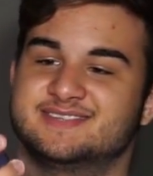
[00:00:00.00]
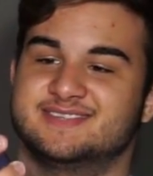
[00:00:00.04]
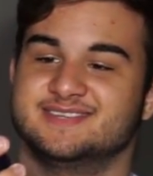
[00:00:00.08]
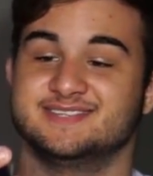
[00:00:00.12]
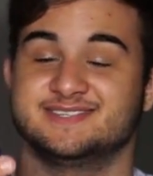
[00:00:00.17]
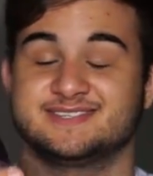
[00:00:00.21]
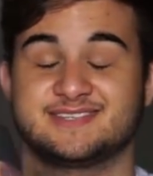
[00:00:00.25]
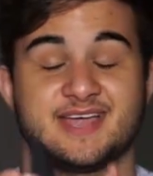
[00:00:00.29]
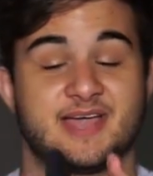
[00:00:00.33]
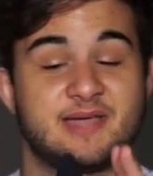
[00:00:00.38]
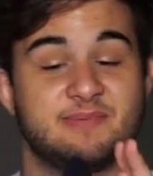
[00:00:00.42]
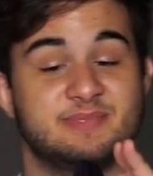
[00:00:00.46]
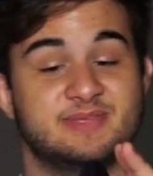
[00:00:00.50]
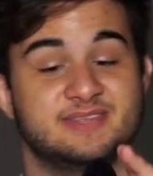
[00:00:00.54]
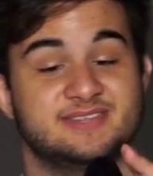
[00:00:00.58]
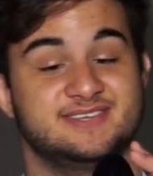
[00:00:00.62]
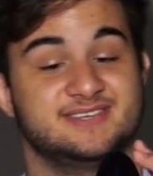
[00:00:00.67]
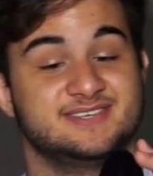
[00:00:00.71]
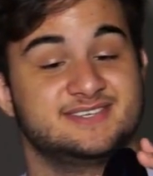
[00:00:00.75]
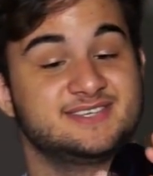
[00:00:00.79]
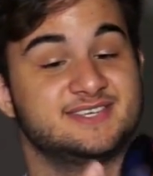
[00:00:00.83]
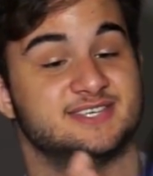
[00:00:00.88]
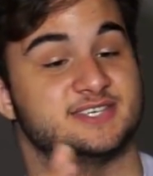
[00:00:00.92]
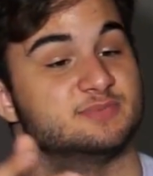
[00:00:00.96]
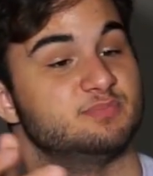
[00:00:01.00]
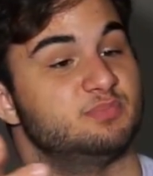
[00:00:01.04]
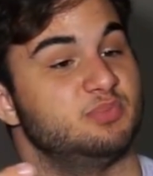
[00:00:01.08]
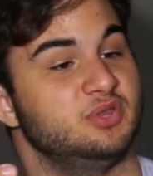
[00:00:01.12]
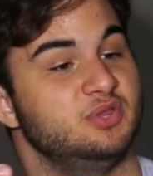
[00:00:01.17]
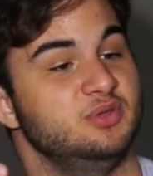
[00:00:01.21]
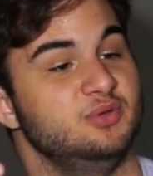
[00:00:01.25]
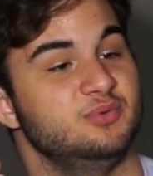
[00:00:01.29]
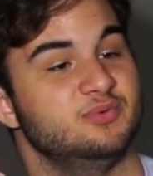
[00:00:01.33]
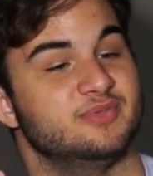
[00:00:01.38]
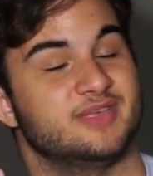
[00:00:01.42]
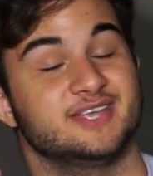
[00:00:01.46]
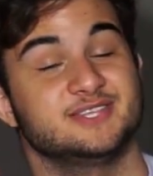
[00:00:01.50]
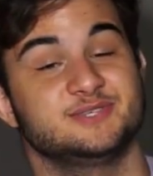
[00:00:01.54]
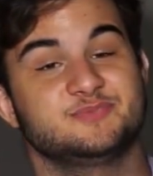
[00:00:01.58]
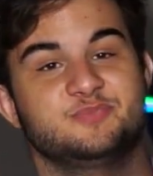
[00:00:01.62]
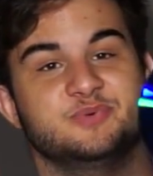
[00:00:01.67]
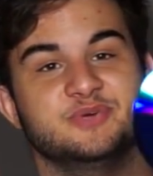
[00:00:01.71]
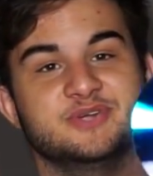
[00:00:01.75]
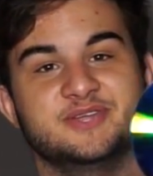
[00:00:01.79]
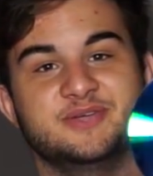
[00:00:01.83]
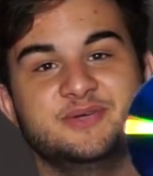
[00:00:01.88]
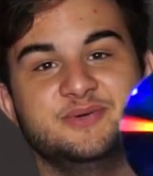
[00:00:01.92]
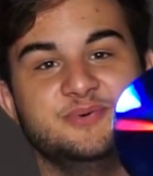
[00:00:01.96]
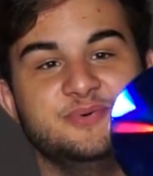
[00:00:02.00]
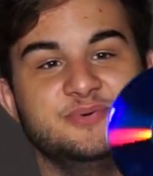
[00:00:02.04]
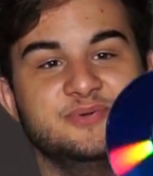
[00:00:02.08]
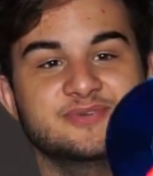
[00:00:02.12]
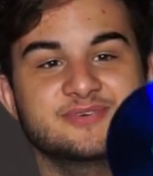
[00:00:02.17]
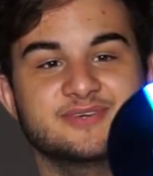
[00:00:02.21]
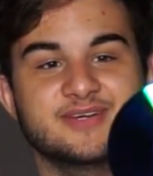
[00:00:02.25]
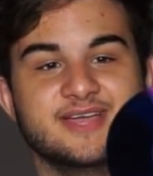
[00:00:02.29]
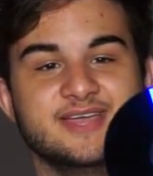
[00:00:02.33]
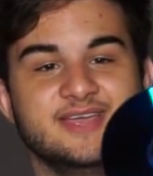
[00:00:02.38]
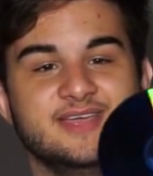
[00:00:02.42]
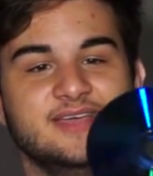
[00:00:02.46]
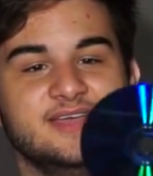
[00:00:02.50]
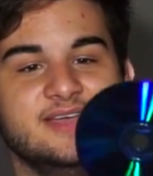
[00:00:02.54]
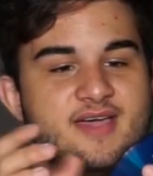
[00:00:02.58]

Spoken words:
This time the disk is blue. That's pretty cool, right?